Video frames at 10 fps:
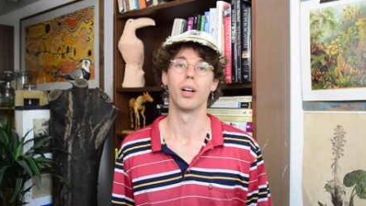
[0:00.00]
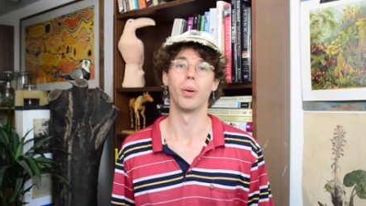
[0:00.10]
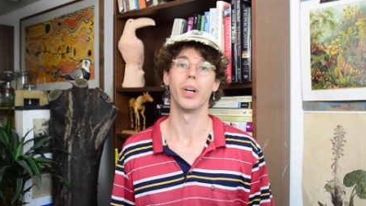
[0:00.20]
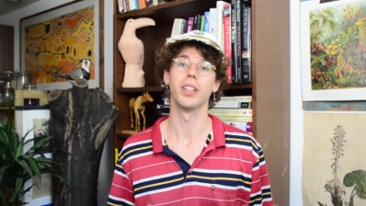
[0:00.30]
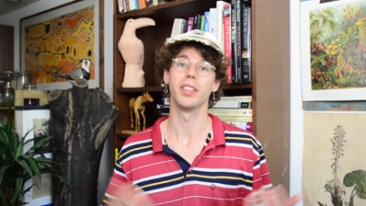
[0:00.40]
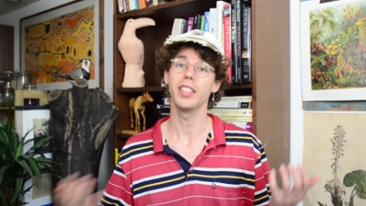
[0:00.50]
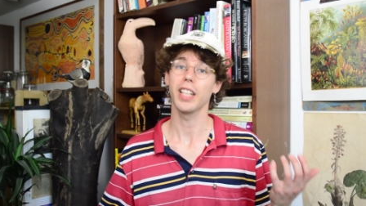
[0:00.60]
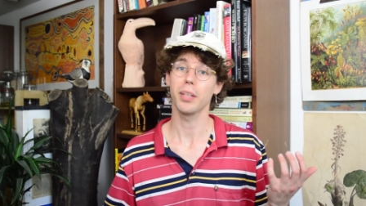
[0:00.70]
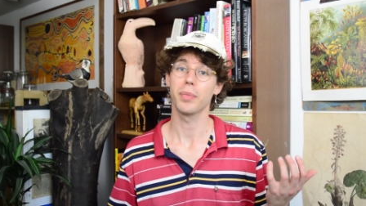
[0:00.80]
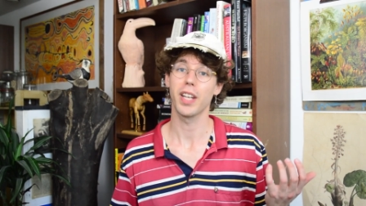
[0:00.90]
Well, these
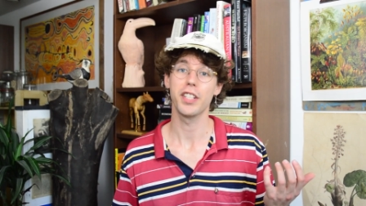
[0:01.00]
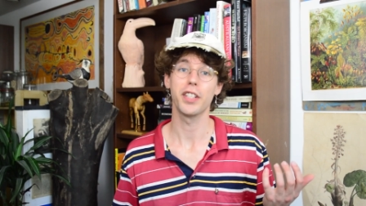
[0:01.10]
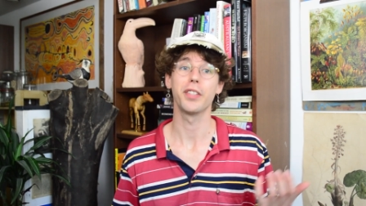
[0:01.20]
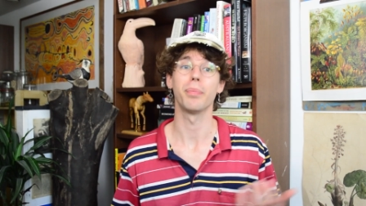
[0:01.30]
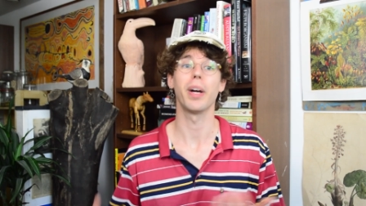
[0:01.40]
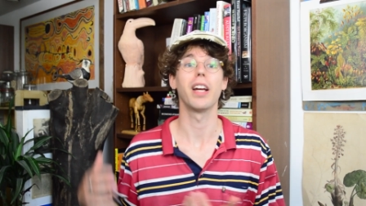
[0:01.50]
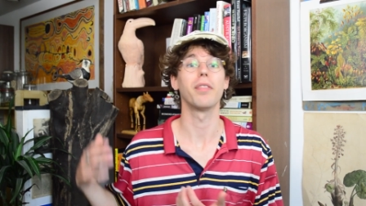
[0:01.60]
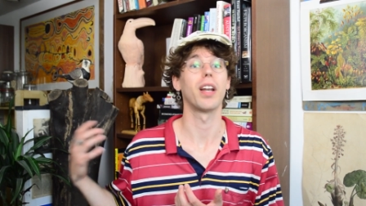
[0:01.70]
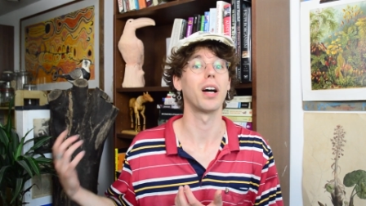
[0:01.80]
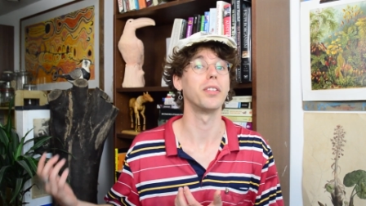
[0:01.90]
adaptations may have
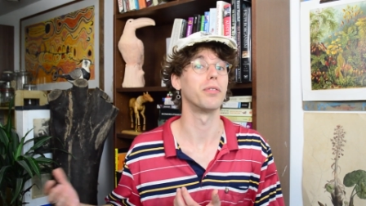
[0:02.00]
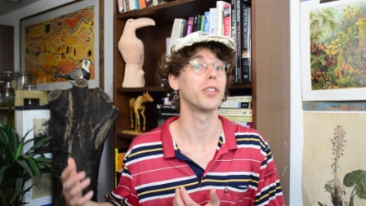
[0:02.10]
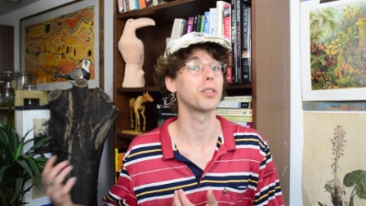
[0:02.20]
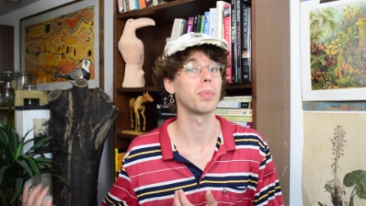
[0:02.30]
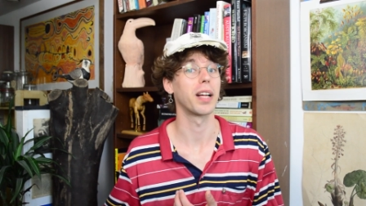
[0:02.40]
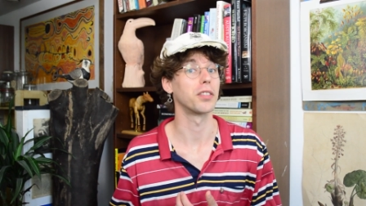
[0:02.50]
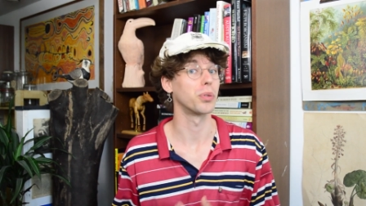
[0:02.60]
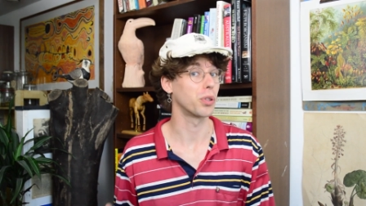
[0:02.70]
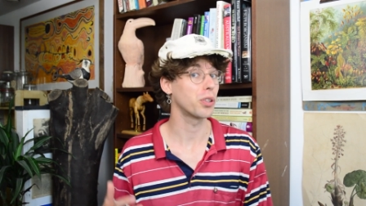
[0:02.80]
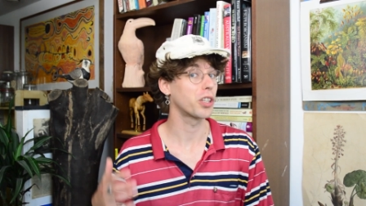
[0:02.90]
allowed the first plants
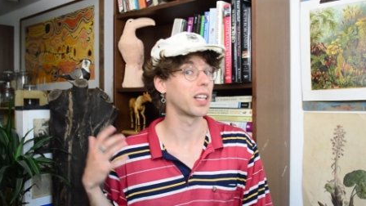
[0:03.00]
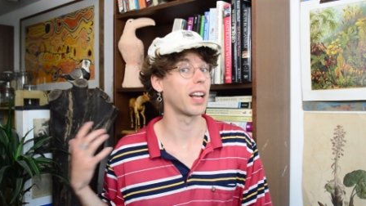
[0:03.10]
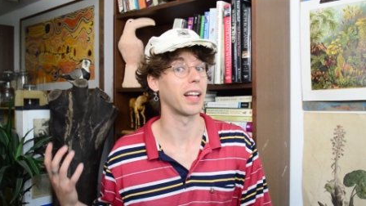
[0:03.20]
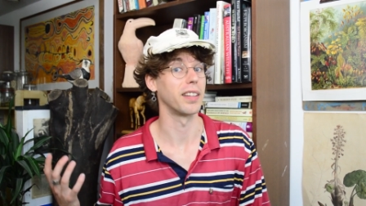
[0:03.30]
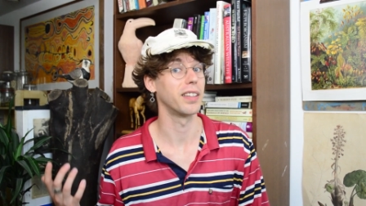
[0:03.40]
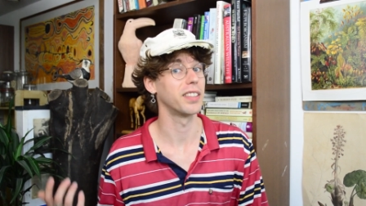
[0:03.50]
to conquer the land,